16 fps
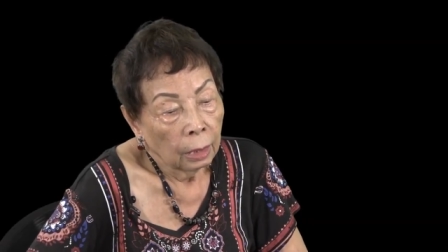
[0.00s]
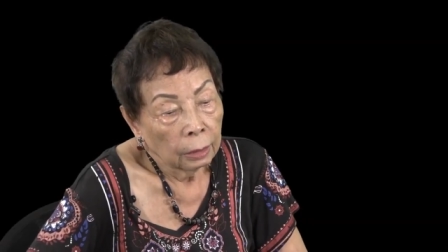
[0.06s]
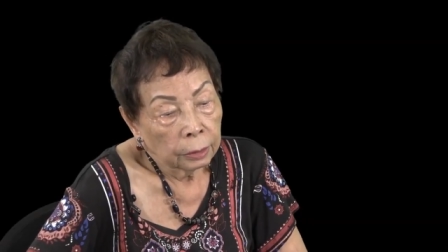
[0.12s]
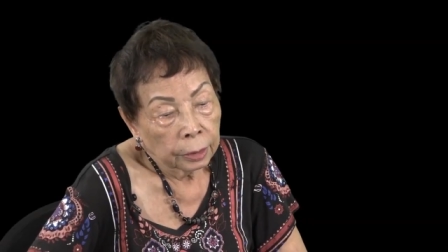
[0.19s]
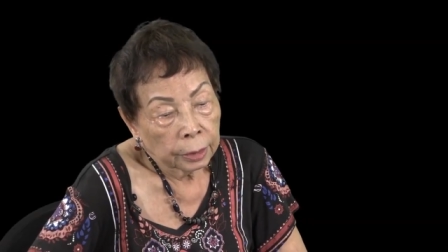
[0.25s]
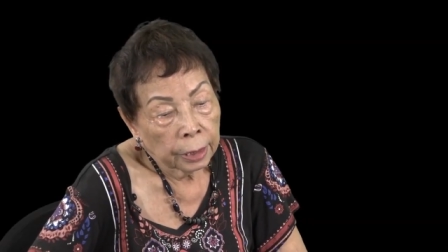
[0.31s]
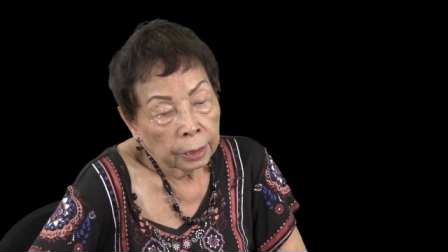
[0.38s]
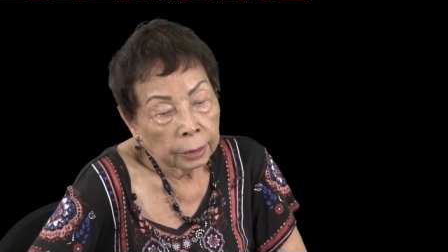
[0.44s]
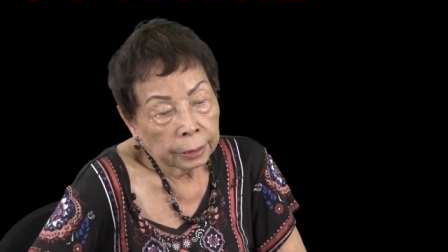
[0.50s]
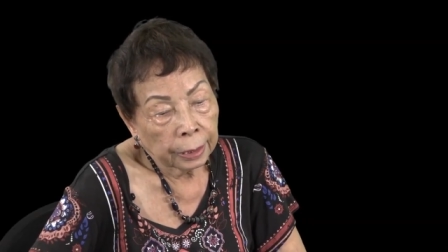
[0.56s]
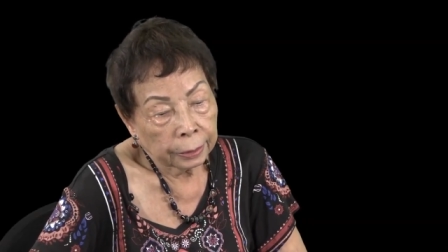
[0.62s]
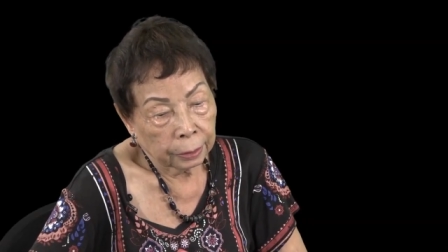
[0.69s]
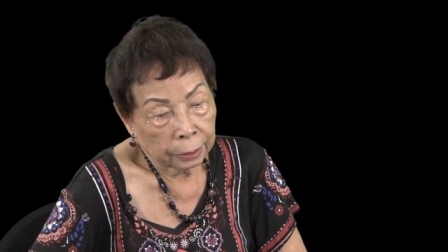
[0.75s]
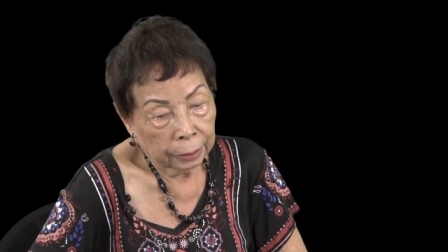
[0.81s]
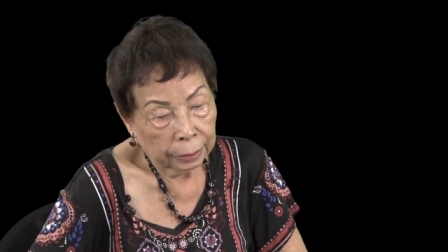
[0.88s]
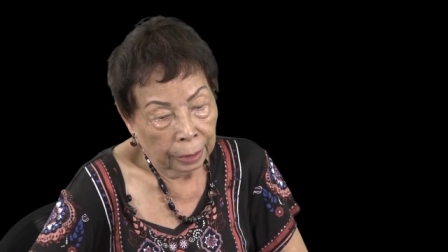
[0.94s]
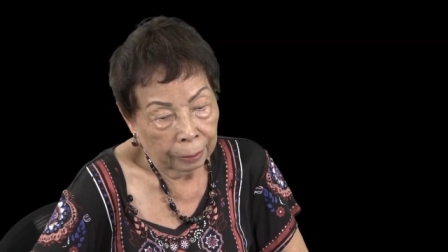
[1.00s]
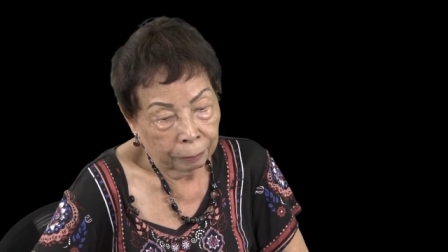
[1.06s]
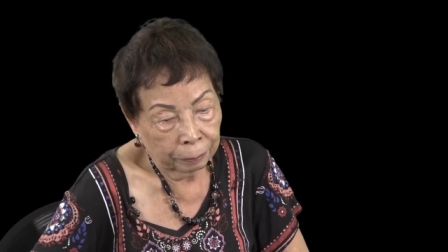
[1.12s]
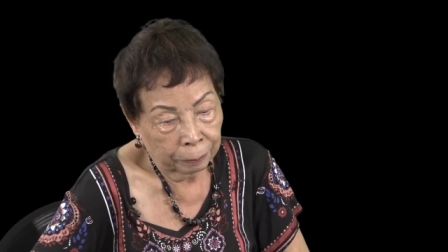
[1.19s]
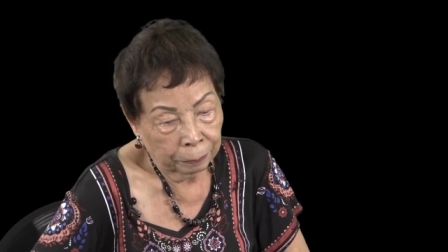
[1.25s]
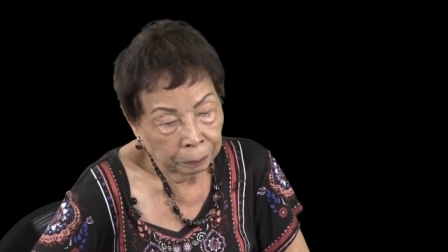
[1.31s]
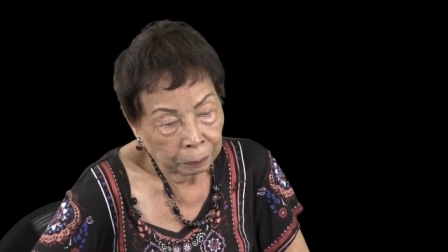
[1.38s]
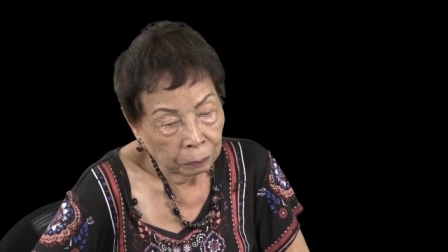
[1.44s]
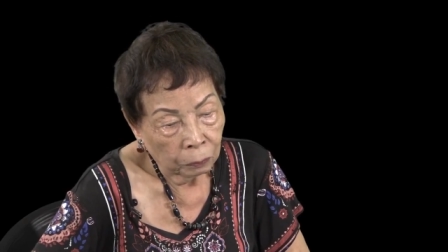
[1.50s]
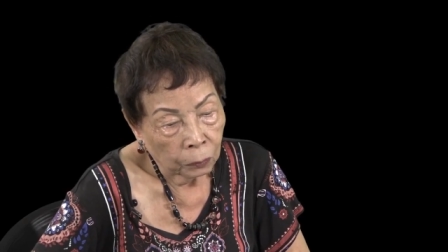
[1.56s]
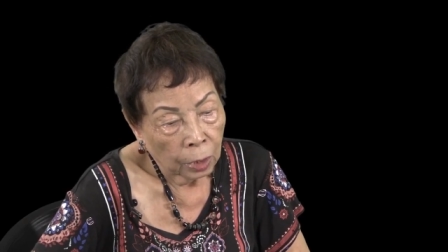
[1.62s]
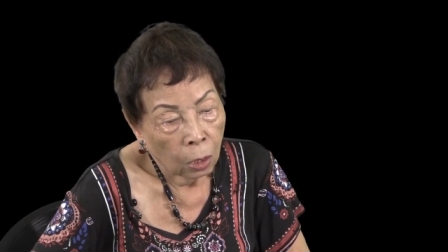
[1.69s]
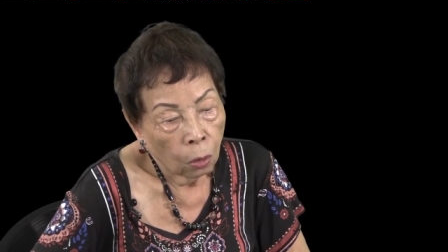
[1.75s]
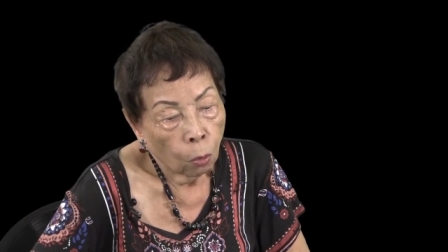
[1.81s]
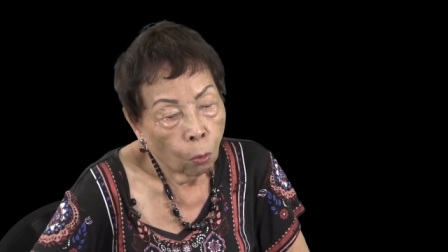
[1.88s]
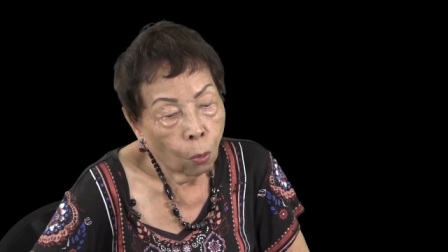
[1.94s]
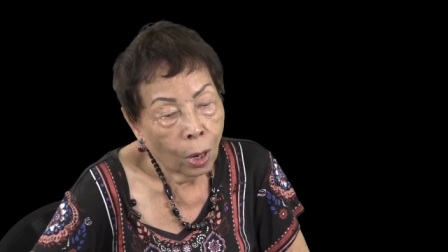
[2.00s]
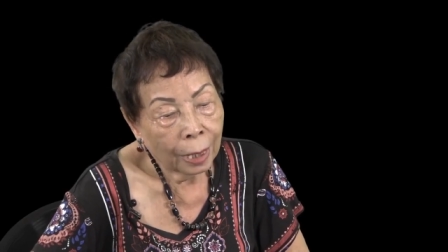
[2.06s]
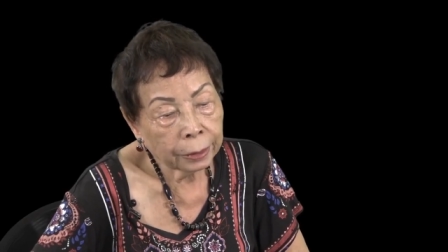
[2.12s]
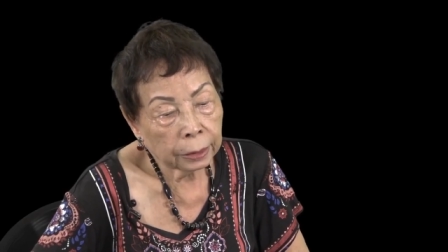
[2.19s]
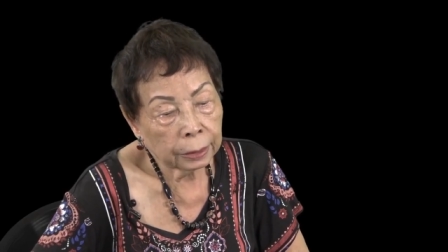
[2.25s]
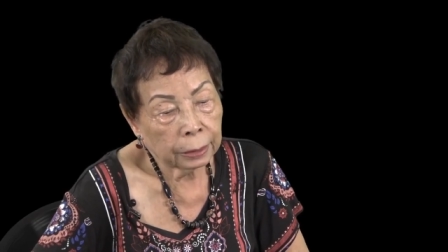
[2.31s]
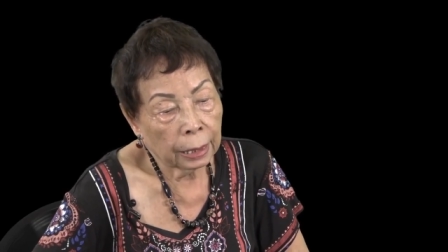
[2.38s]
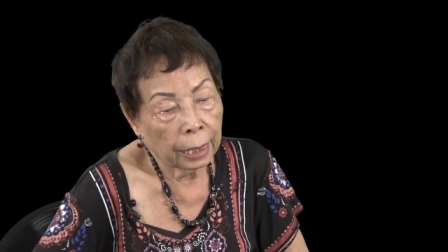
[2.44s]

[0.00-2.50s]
I think that what